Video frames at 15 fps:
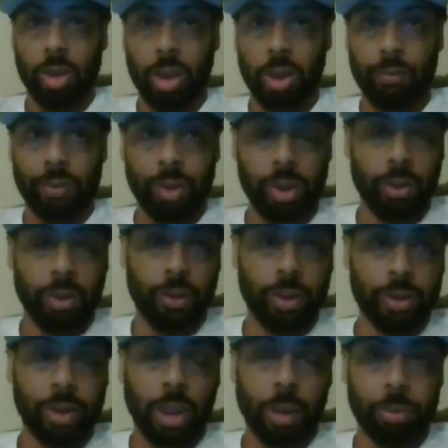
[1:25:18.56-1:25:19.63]
even in
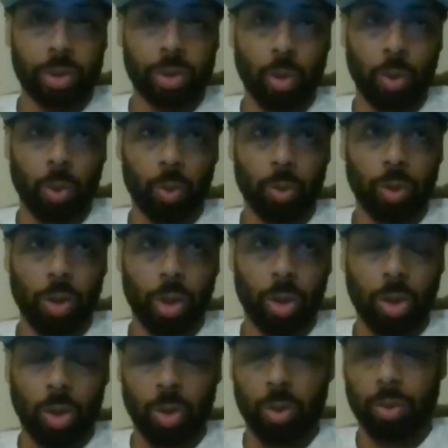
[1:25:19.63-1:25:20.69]
this episode
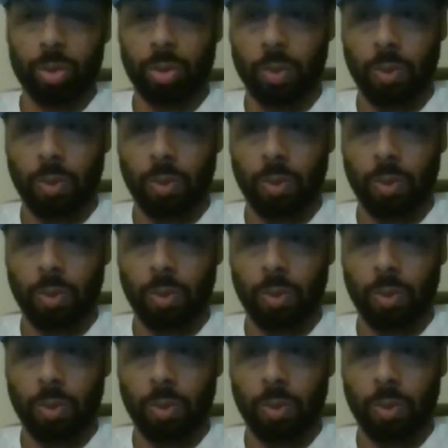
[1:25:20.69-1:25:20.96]
alone.